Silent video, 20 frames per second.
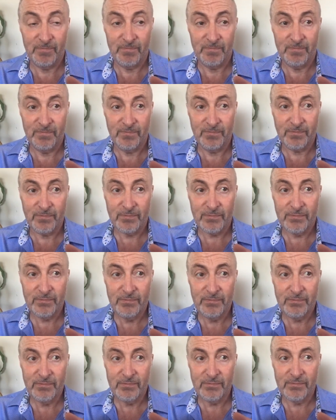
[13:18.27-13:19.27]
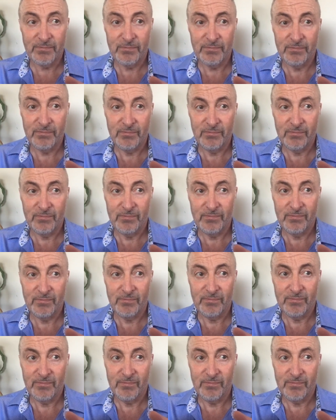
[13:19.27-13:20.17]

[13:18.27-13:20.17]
[no speech]